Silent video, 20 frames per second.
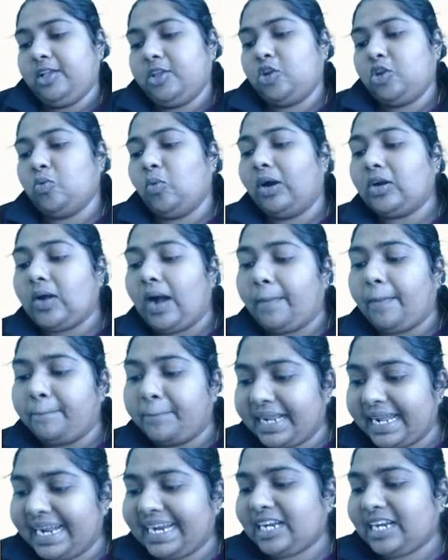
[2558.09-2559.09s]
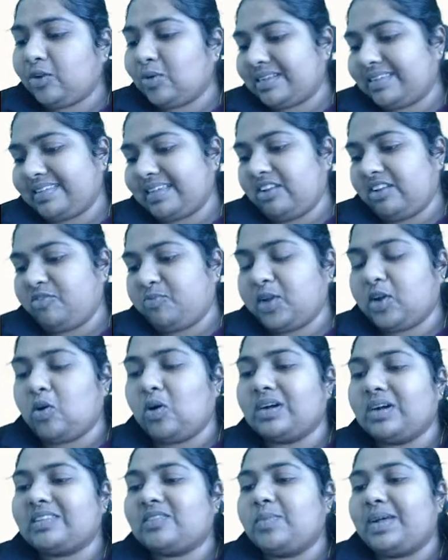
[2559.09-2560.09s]
you want to update yourself
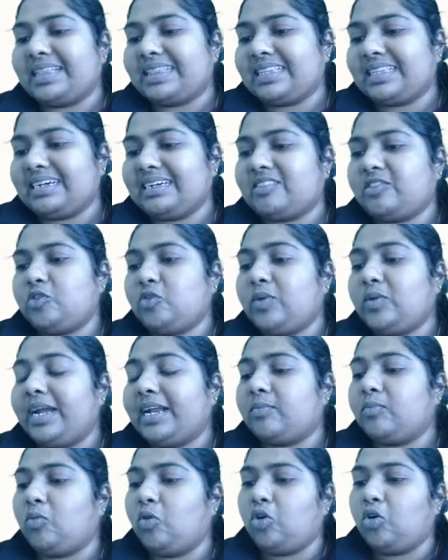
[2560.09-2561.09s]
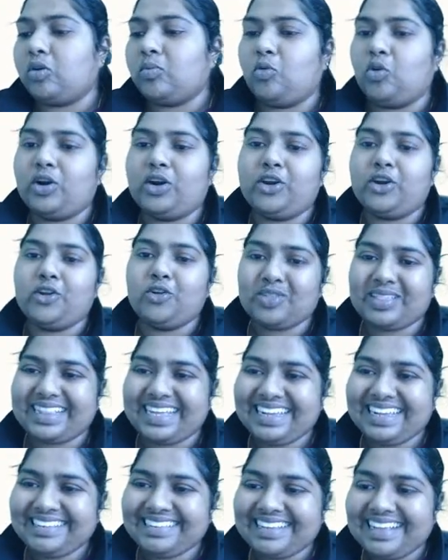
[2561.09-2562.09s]
because methods you get more new
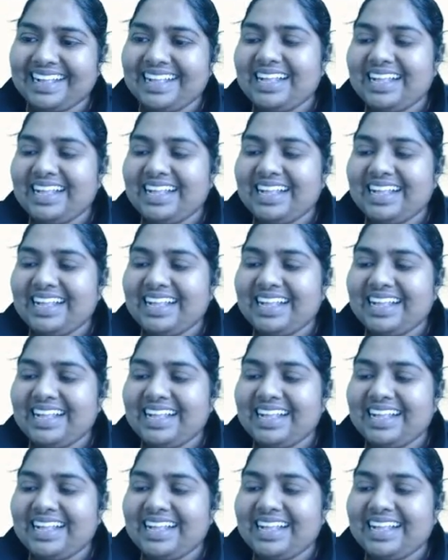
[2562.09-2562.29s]
things.